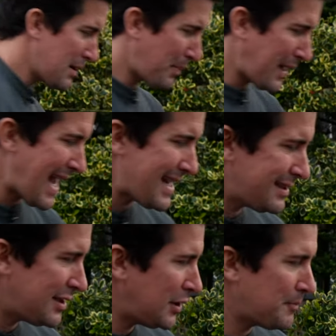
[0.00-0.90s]
plan to
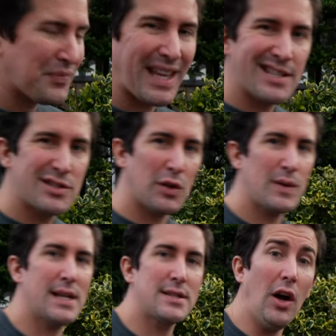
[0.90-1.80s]
do is do
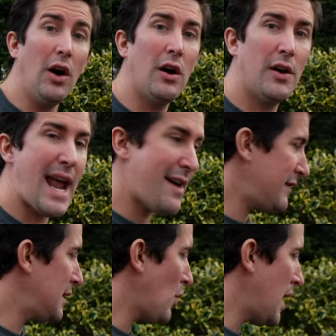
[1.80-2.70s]
this on
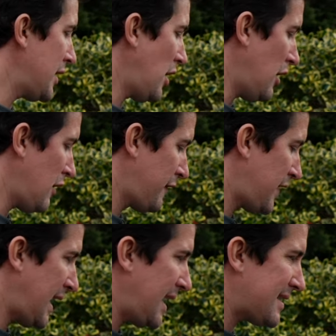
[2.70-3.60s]
every one of
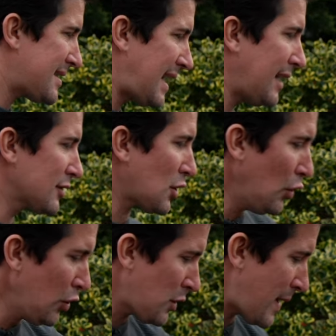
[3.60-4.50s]
the seals
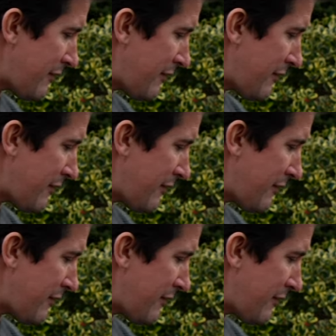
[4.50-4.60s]
all the way